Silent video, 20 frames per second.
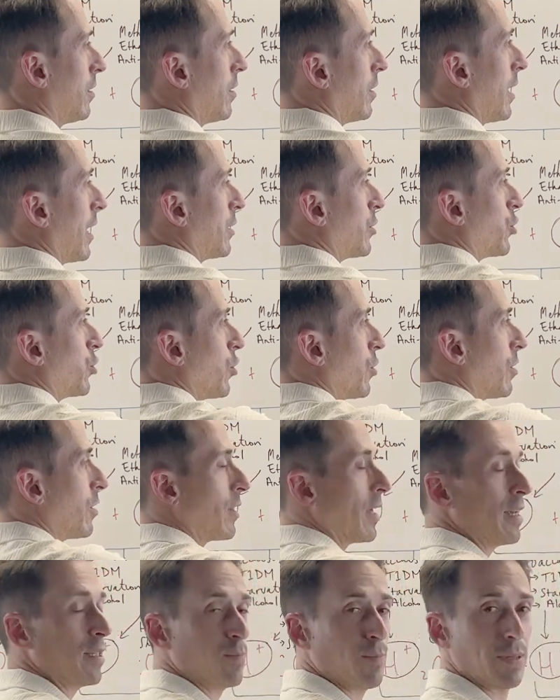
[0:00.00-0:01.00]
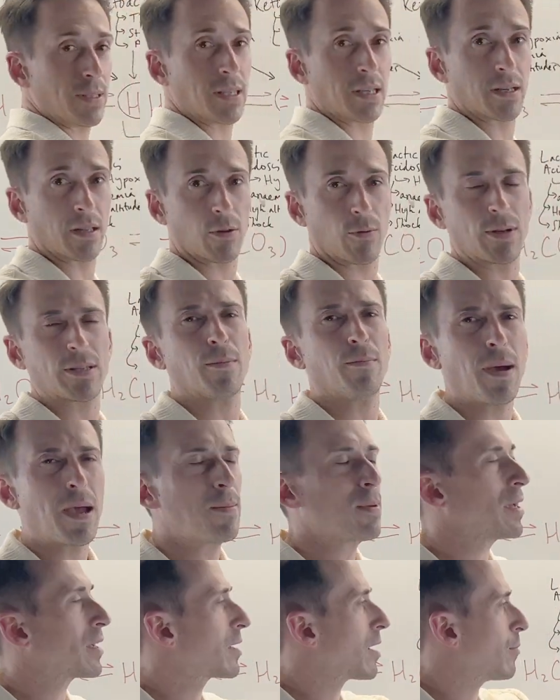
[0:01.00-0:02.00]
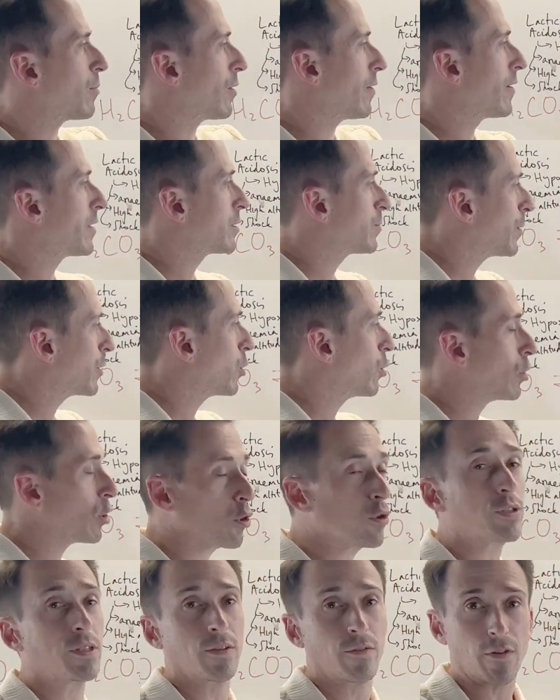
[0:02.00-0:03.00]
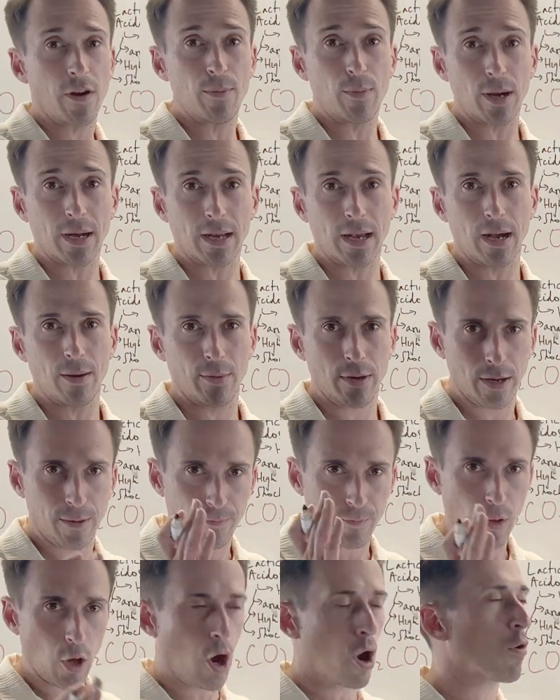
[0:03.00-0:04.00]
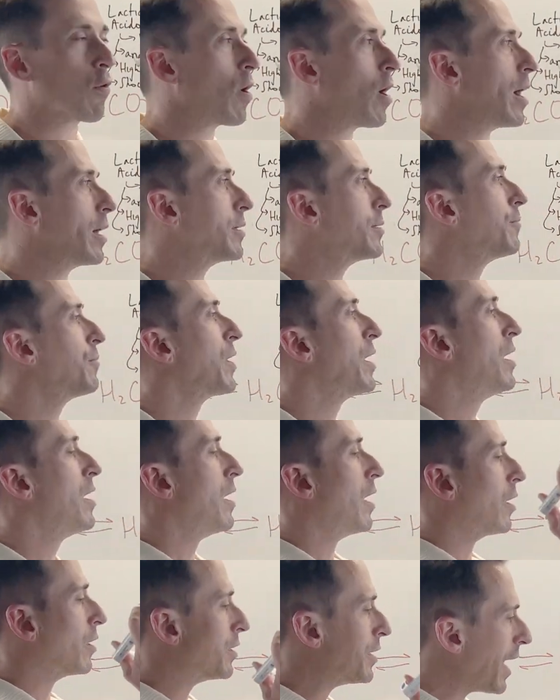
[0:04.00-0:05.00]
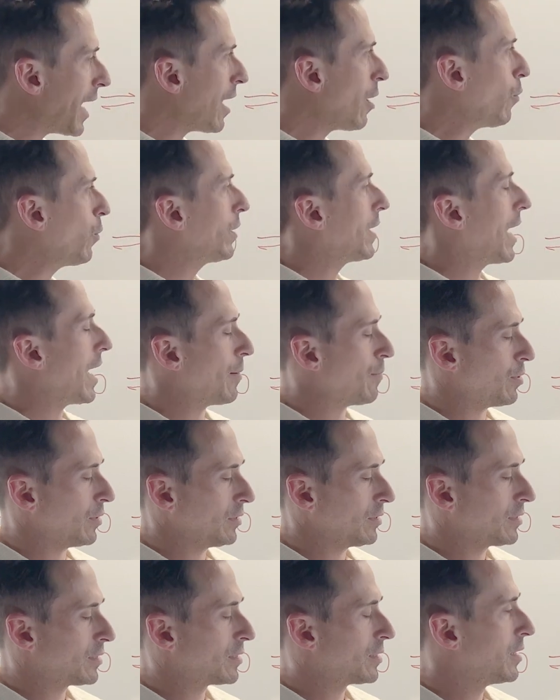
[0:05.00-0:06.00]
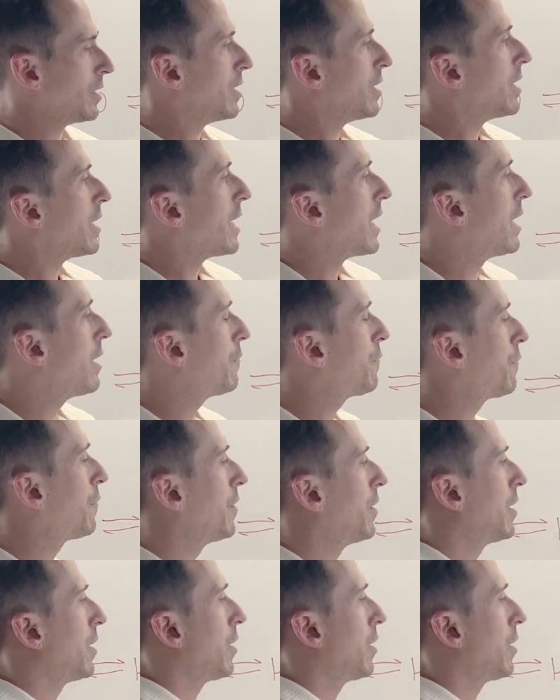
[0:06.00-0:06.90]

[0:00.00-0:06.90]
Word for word: it's due to these particular reasons, maybe a couple of others, but you're losing free bicarbonate. All right. Now, what happens if